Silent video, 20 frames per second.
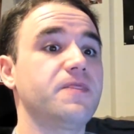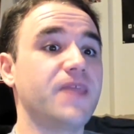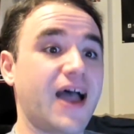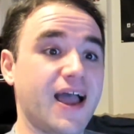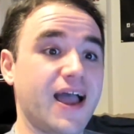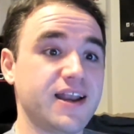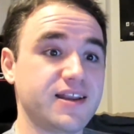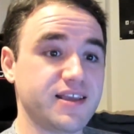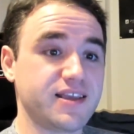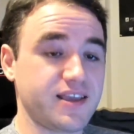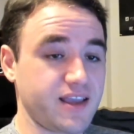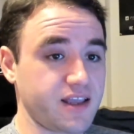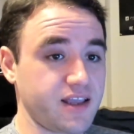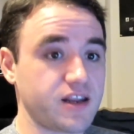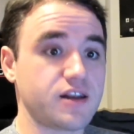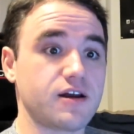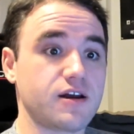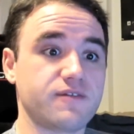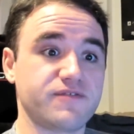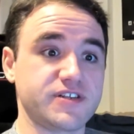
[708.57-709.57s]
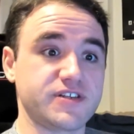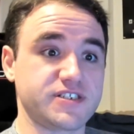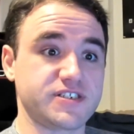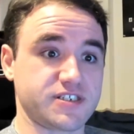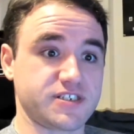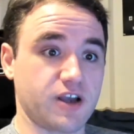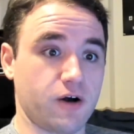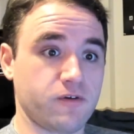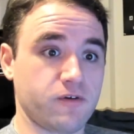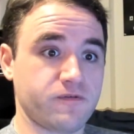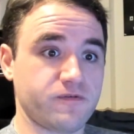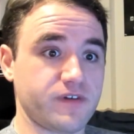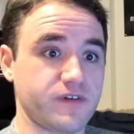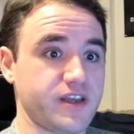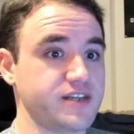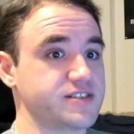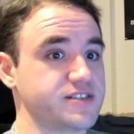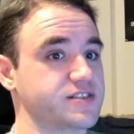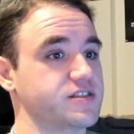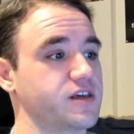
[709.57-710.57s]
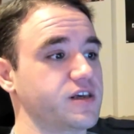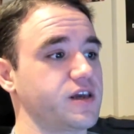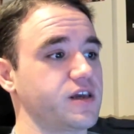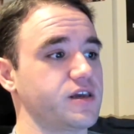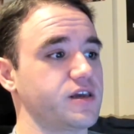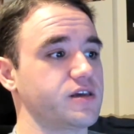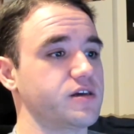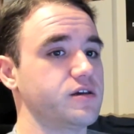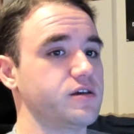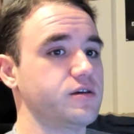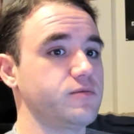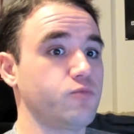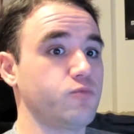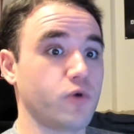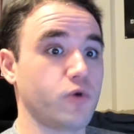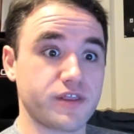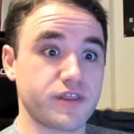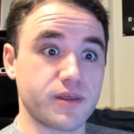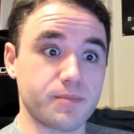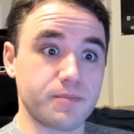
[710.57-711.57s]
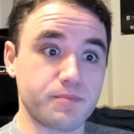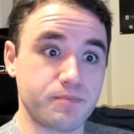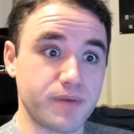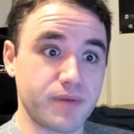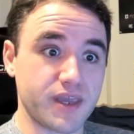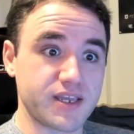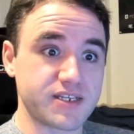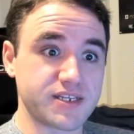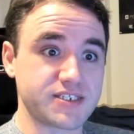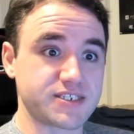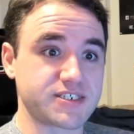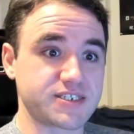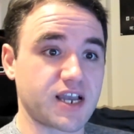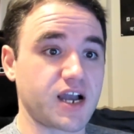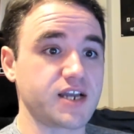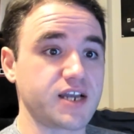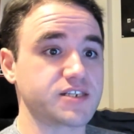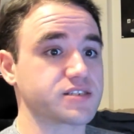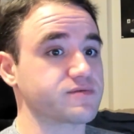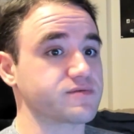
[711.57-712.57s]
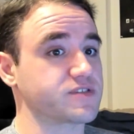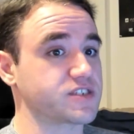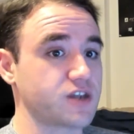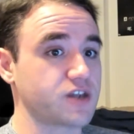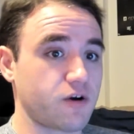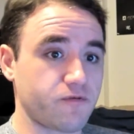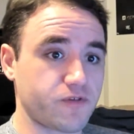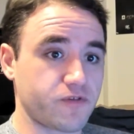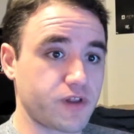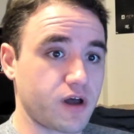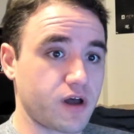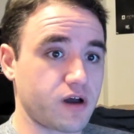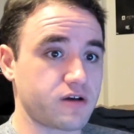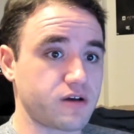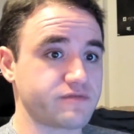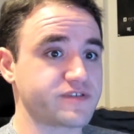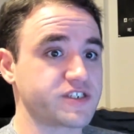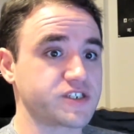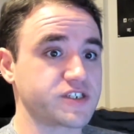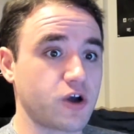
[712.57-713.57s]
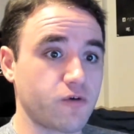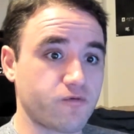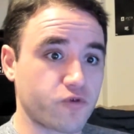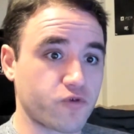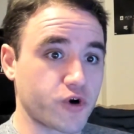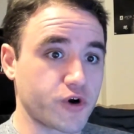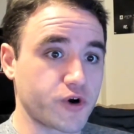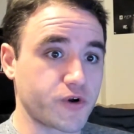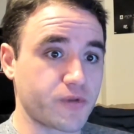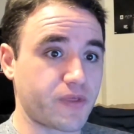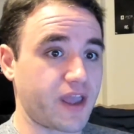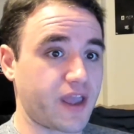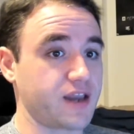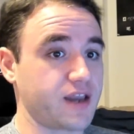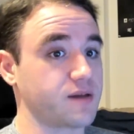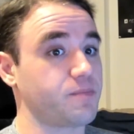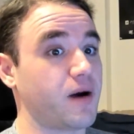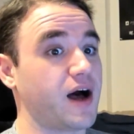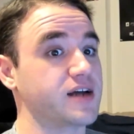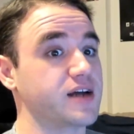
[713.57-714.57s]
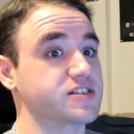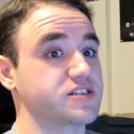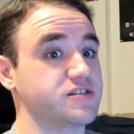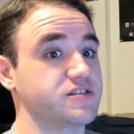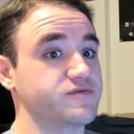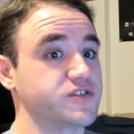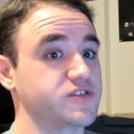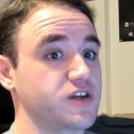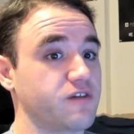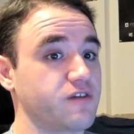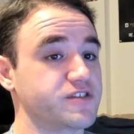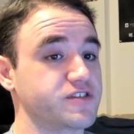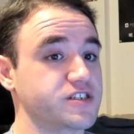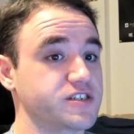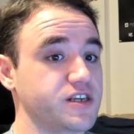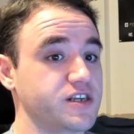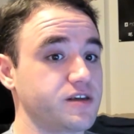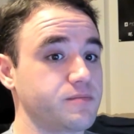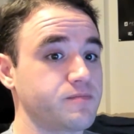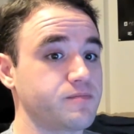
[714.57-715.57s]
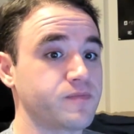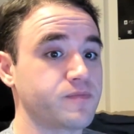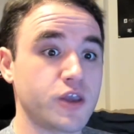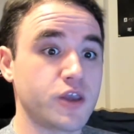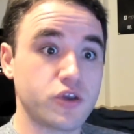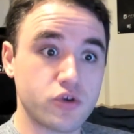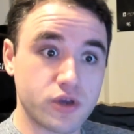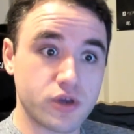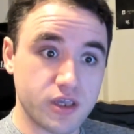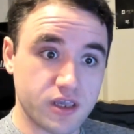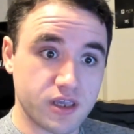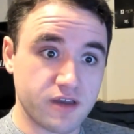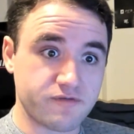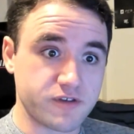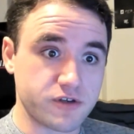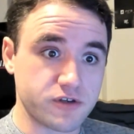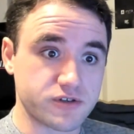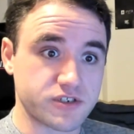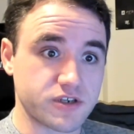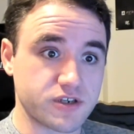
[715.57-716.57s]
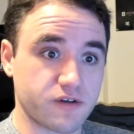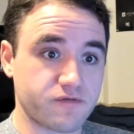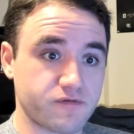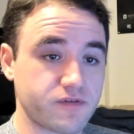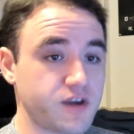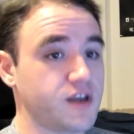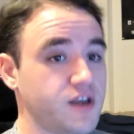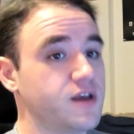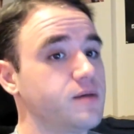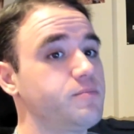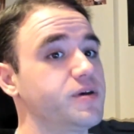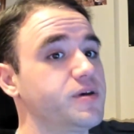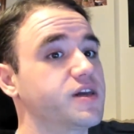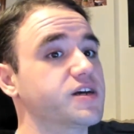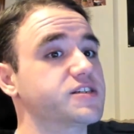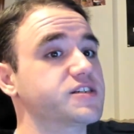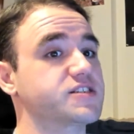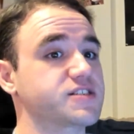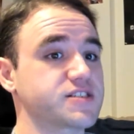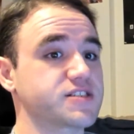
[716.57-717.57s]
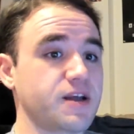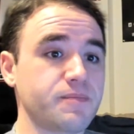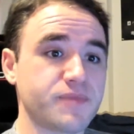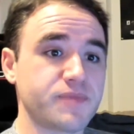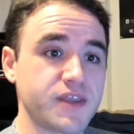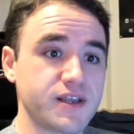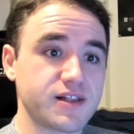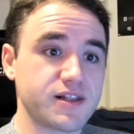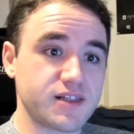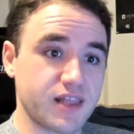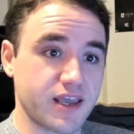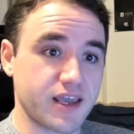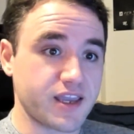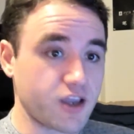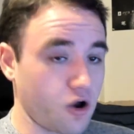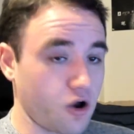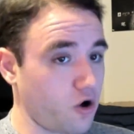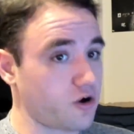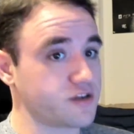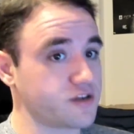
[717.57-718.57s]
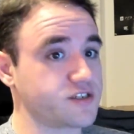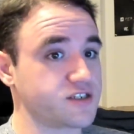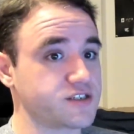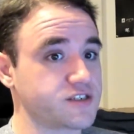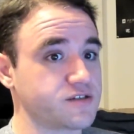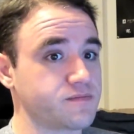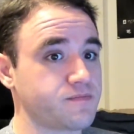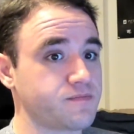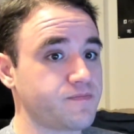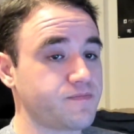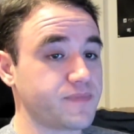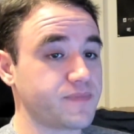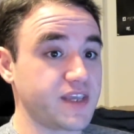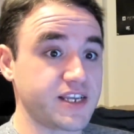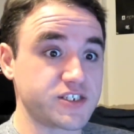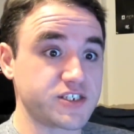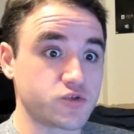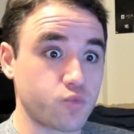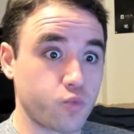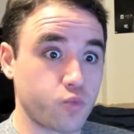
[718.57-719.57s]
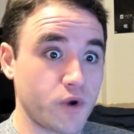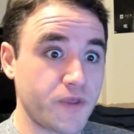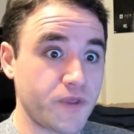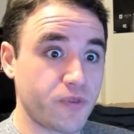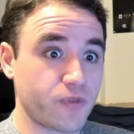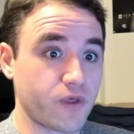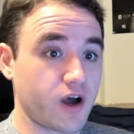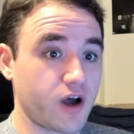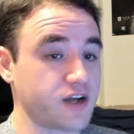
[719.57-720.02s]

That in and of itself is like one of the biggest signs of self-love, self-worth, and positive self-esteem you can give to yourself, because something like autism is with